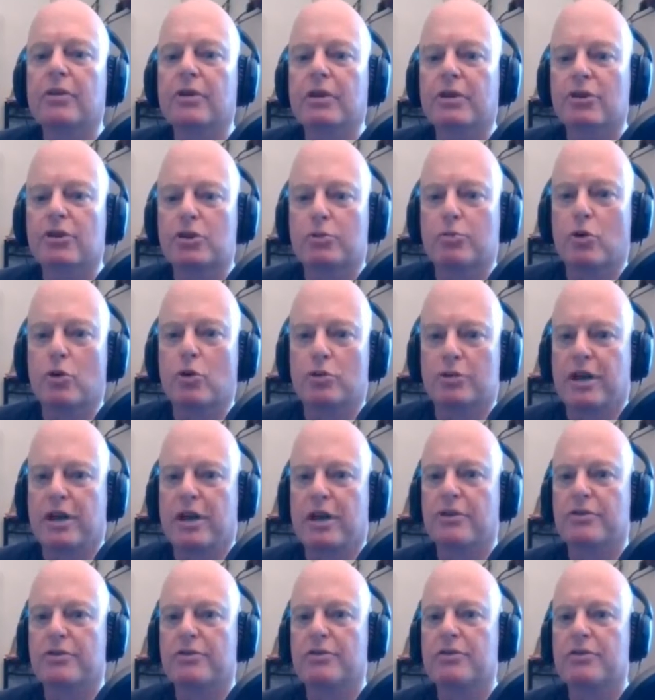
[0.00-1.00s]
in small
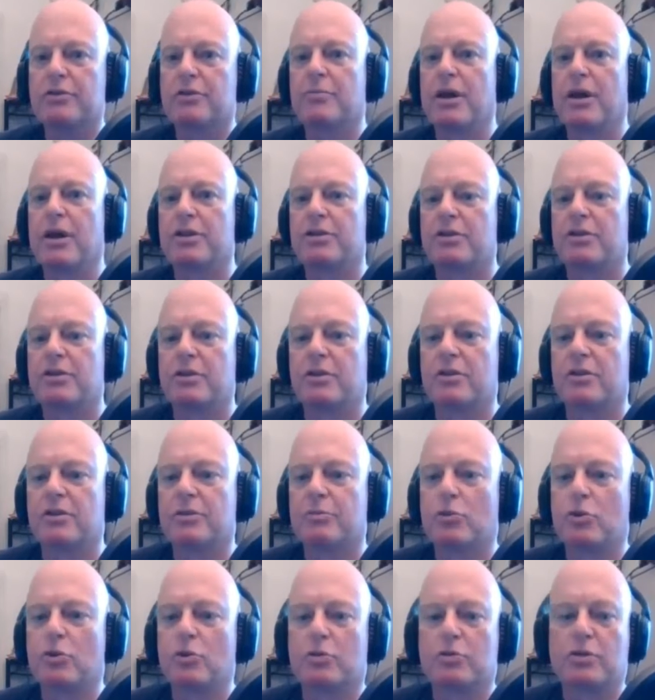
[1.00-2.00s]
towns, and basically the
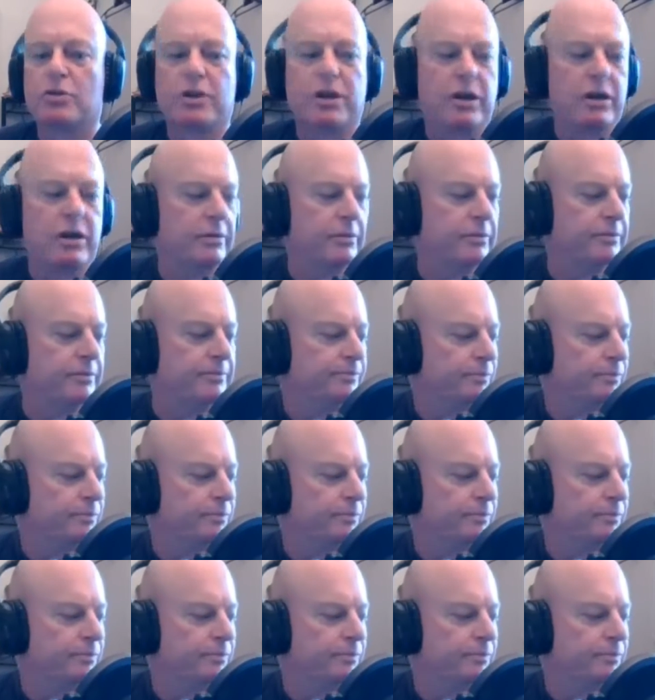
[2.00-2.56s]
small town